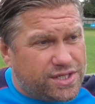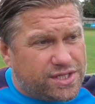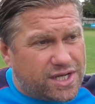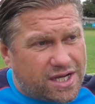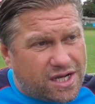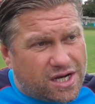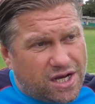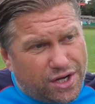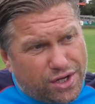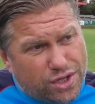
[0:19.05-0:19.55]
is
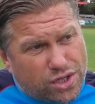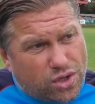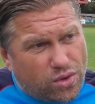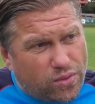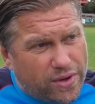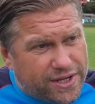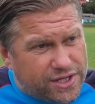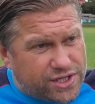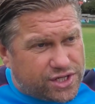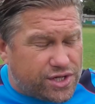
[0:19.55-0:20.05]
that
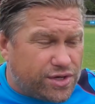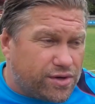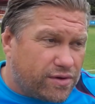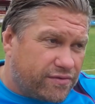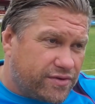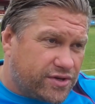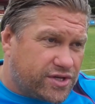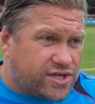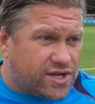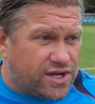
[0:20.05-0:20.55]
clinical edge, and
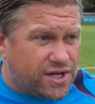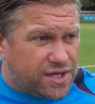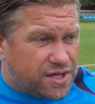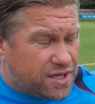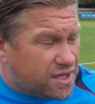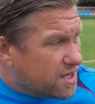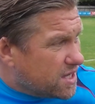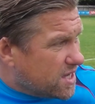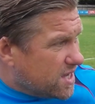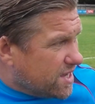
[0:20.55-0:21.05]
obviously
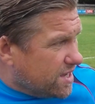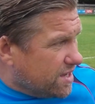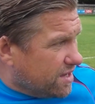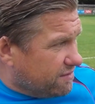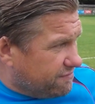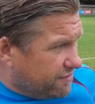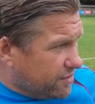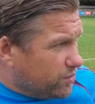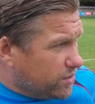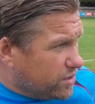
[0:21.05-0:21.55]

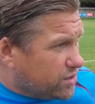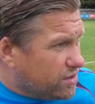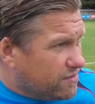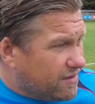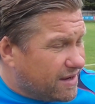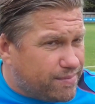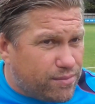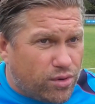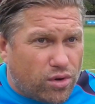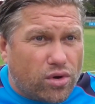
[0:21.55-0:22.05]
I think we could
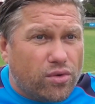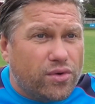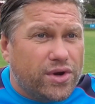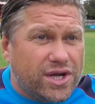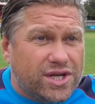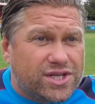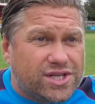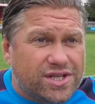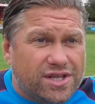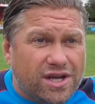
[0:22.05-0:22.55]
have had more
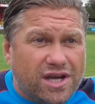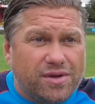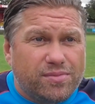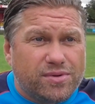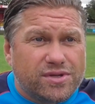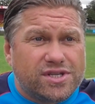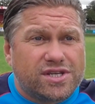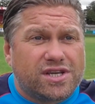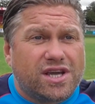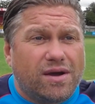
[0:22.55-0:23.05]
here today,
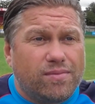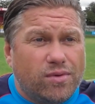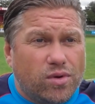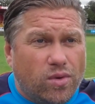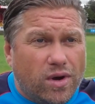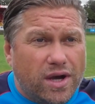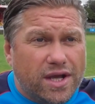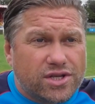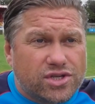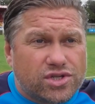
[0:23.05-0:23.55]
but to come
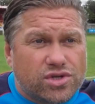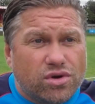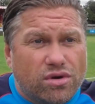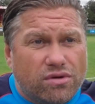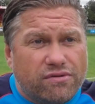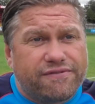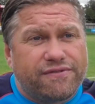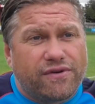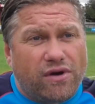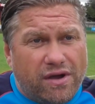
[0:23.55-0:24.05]
away and
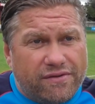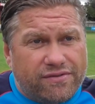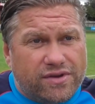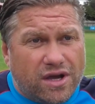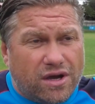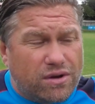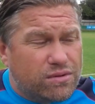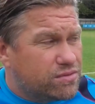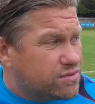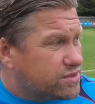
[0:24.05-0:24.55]
score 5
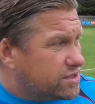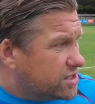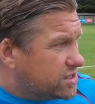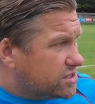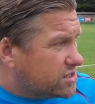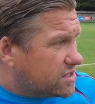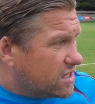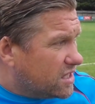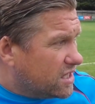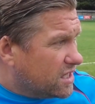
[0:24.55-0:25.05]
goals is